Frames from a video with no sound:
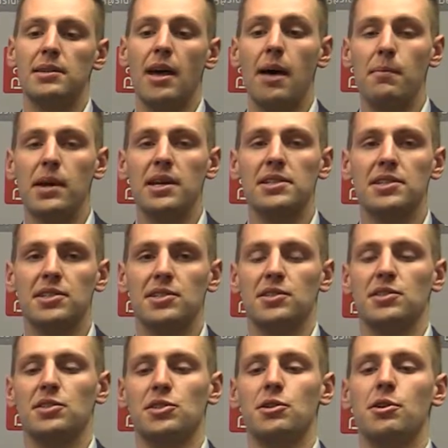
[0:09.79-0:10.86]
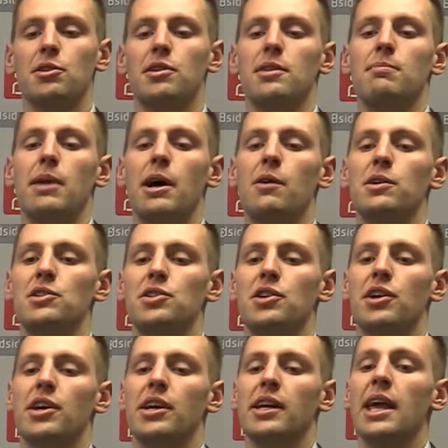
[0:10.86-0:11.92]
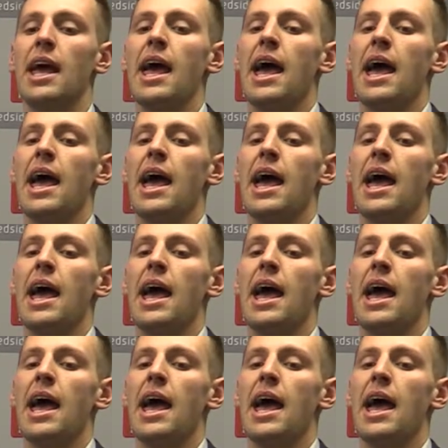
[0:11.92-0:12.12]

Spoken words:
MS student in bioengineering,